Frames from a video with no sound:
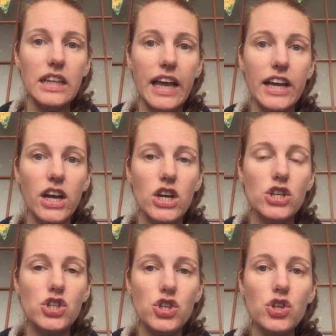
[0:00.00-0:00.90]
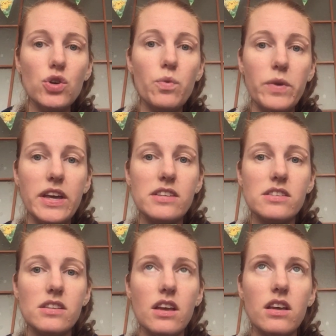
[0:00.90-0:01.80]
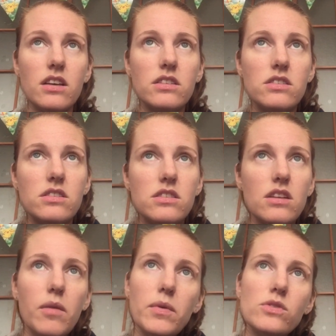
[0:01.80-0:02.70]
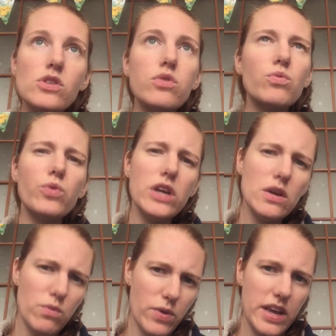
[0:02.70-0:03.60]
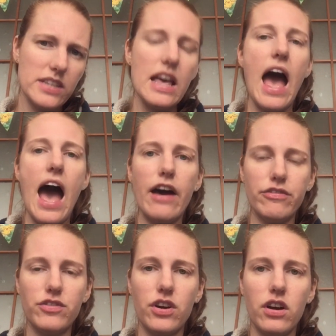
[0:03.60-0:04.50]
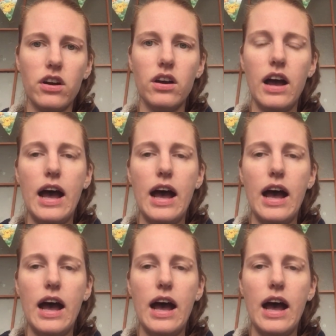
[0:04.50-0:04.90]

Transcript: like 2 weeks, almost 3 weeks after